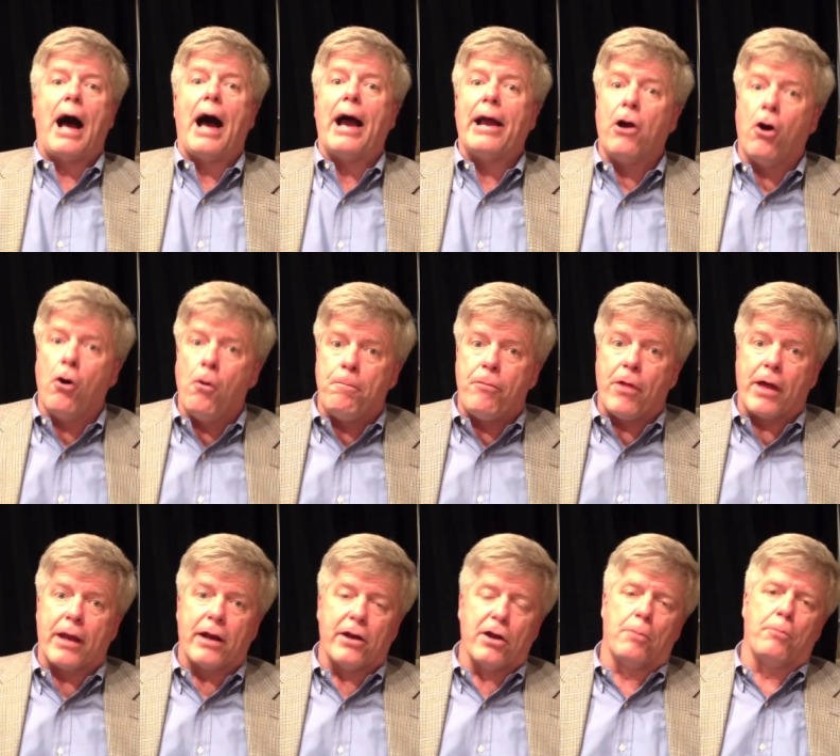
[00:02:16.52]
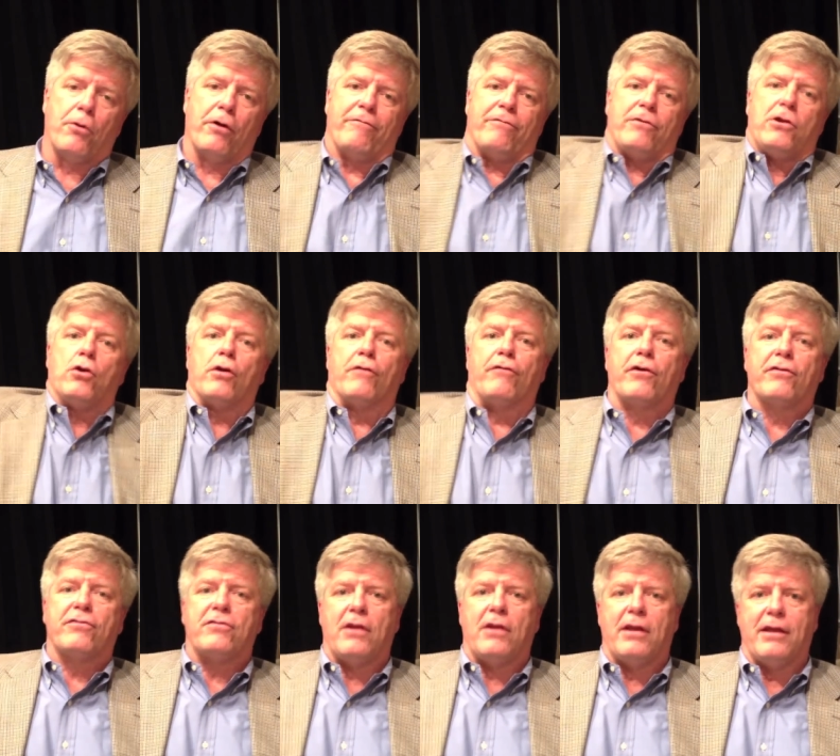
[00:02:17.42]
I hope that a number of
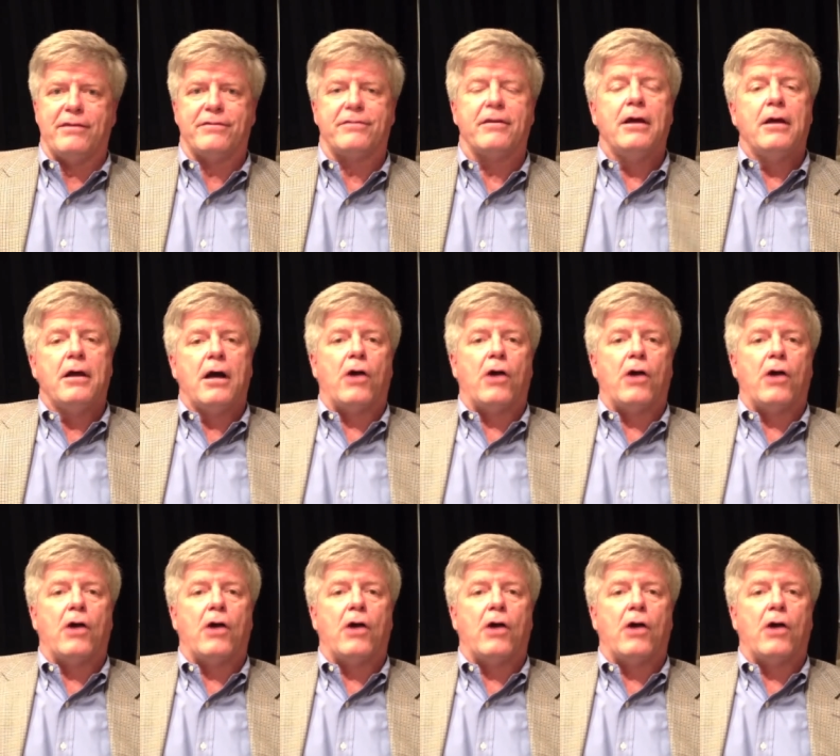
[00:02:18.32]
universities